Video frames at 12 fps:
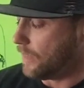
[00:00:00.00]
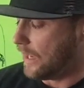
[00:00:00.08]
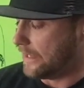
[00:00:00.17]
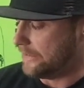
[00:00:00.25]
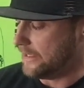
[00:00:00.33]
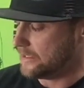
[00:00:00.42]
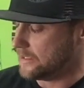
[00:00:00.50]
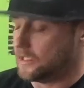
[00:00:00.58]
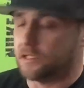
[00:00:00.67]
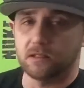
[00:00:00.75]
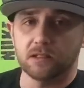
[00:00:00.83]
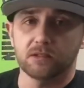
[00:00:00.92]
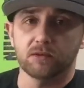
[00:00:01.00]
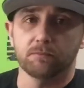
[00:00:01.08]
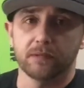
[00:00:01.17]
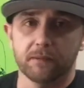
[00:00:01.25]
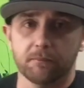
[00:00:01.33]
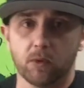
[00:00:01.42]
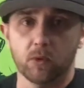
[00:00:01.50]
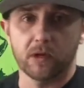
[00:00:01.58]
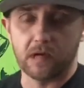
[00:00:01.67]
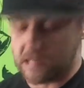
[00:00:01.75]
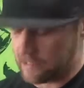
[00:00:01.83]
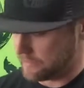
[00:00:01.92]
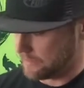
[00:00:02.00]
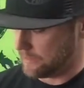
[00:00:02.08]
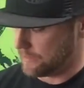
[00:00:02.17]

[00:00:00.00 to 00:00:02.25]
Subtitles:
I did get a little bit more cotton in